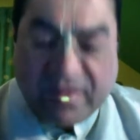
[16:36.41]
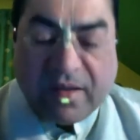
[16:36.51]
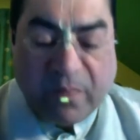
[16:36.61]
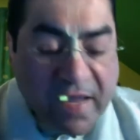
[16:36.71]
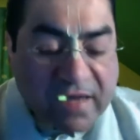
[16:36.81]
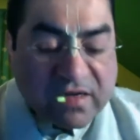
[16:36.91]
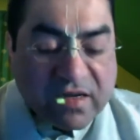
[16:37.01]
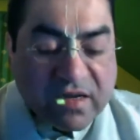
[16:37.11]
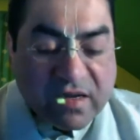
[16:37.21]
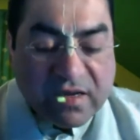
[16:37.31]

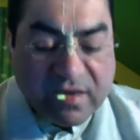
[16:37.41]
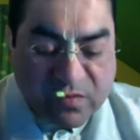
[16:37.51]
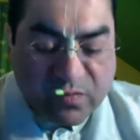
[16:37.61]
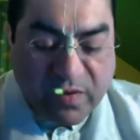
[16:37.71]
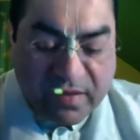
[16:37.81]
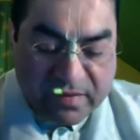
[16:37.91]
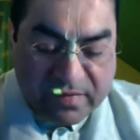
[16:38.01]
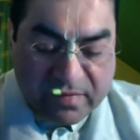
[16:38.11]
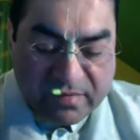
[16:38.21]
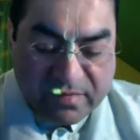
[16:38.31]
Piety is wealth.
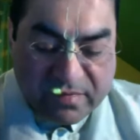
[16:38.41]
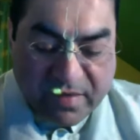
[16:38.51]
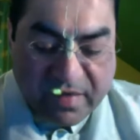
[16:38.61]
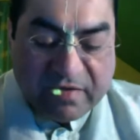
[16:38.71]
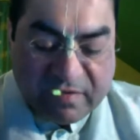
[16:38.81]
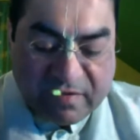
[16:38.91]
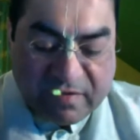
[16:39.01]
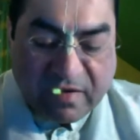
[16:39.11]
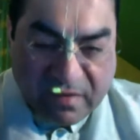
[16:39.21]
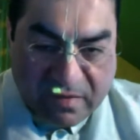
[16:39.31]
It is
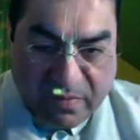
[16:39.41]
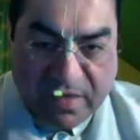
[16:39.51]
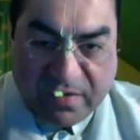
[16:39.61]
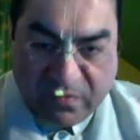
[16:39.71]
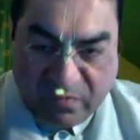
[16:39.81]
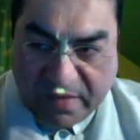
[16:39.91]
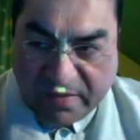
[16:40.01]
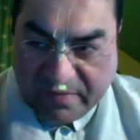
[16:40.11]
subtle, but it is wealth.